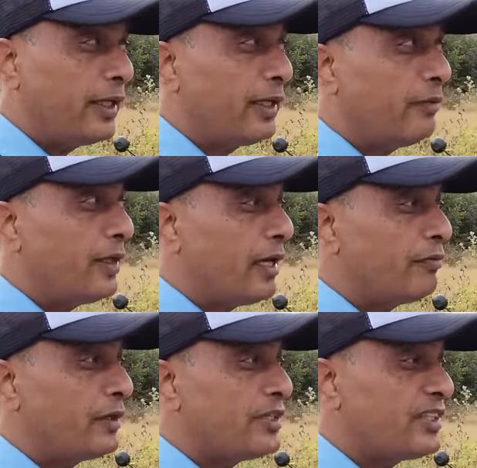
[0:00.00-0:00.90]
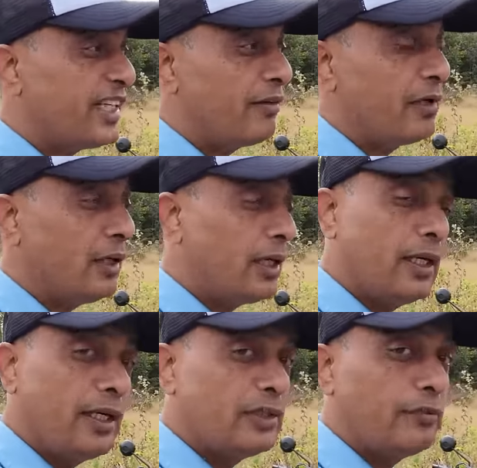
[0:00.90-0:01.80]
Even after several
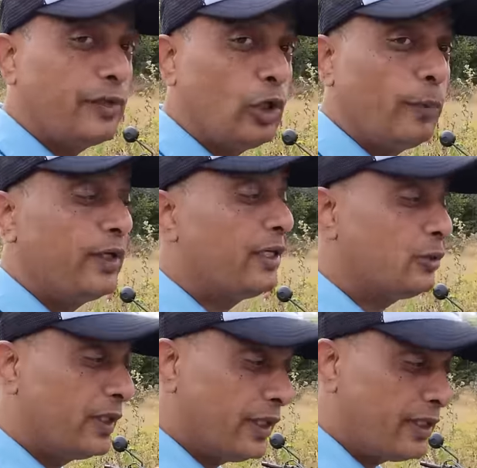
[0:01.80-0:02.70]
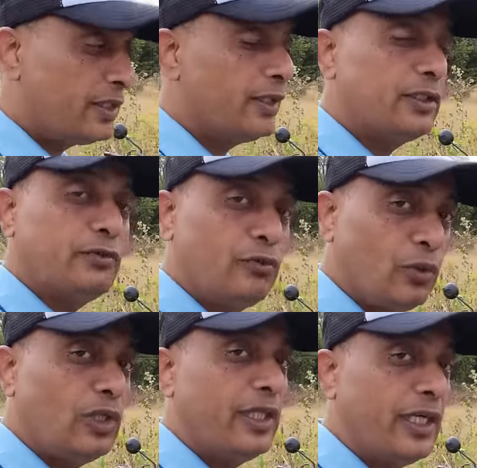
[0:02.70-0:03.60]
hundreds of kilometers when the engine is
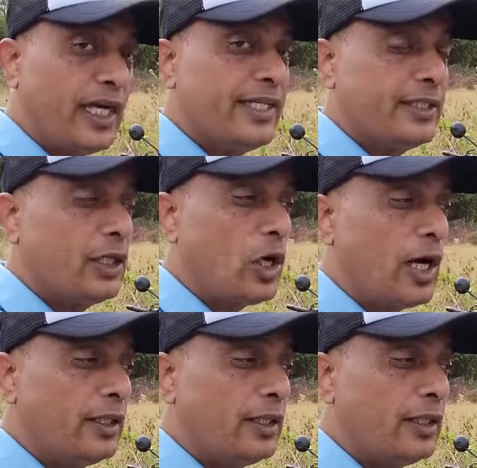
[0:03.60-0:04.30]
fully nice and hot,